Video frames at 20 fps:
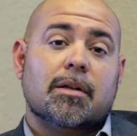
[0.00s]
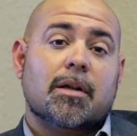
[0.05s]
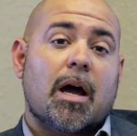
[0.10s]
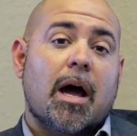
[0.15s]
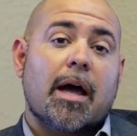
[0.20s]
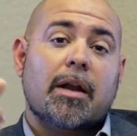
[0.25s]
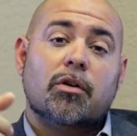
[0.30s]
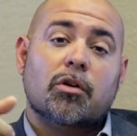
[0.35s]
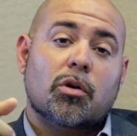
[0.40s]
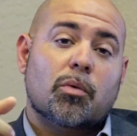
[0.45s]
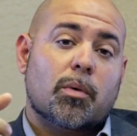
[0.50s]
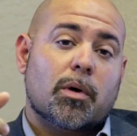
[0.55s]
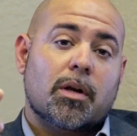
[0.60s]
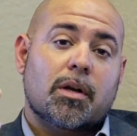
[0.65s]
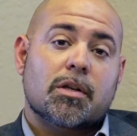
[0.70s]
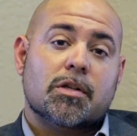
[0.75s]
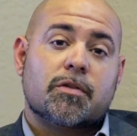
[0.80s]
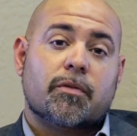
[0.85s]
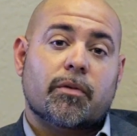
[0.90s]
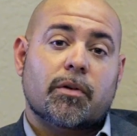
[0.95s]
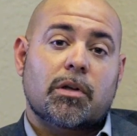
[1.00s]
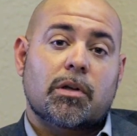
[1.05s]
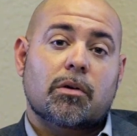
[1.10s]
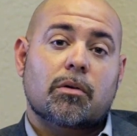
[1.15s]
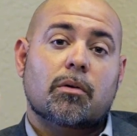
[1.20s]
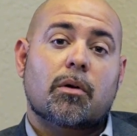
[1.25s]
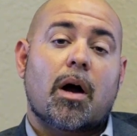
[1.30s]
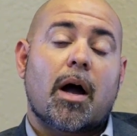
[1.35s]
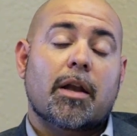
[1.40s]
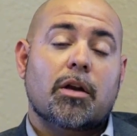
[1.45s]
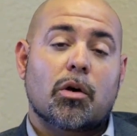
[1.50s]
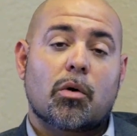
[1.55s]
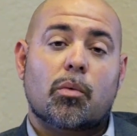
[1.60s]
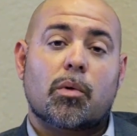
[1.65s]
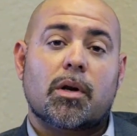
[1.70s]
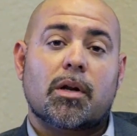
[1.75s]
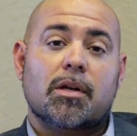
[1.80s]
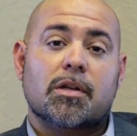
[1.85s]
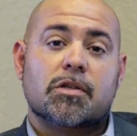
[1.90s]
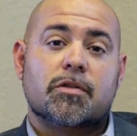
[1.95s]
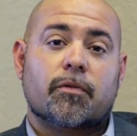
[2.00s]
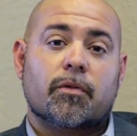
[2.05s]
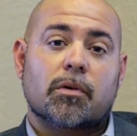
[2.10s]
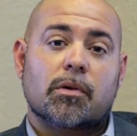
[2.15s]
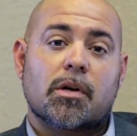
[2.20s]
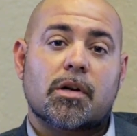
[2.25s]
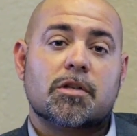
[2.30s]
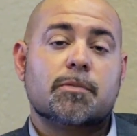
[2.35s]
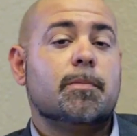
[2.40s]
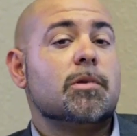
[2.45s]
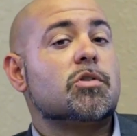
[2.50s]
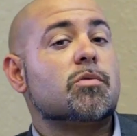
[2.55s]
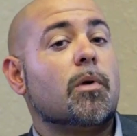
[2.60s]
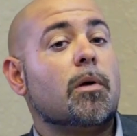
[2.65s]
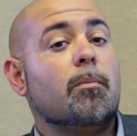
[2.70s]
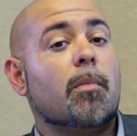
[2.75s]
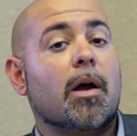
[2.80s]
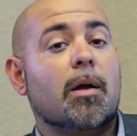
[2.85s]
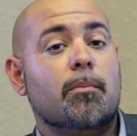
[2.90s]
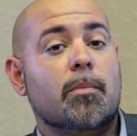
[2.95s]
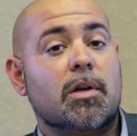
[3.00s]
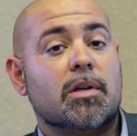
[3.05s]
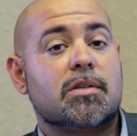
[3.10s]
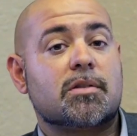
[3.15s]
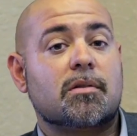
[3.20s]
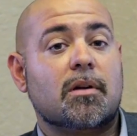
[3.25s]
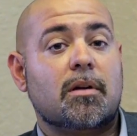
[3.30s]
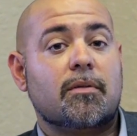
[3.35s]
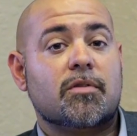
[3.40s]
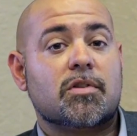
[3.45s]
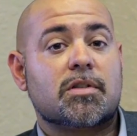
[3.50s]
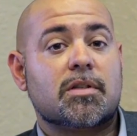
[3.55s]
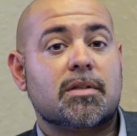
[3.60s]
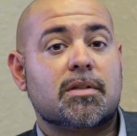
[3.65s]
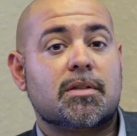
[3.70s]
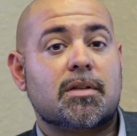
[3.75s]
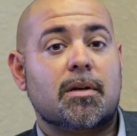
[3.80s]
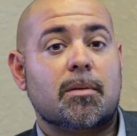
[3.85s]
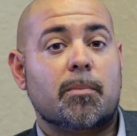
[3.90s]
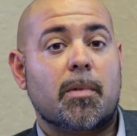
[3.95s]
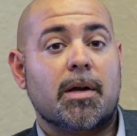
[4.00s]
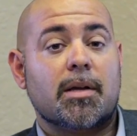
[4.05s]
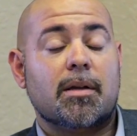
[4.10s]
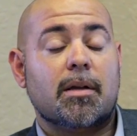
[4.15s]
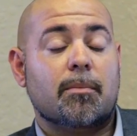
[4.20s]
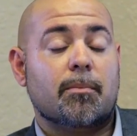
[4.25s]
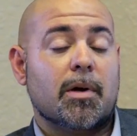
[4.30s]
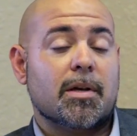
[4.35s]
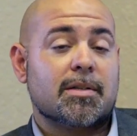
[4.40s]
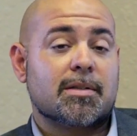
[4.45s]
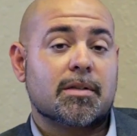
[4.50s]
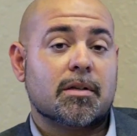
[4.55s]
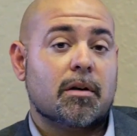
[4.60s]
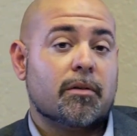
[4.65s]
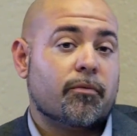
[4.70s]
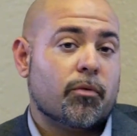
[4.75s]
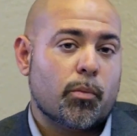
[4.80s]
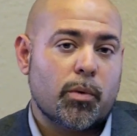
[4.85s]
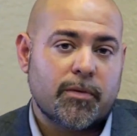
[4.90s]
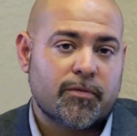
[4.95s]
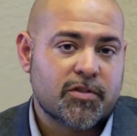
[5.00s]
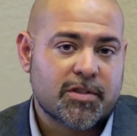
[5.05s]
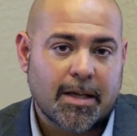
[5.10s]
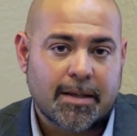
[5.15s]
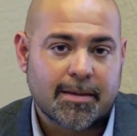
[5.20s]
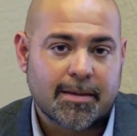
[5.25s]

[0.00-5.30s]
I don't know what it is for you. I know what it is for us. Between my administrative assistant and myself, we've said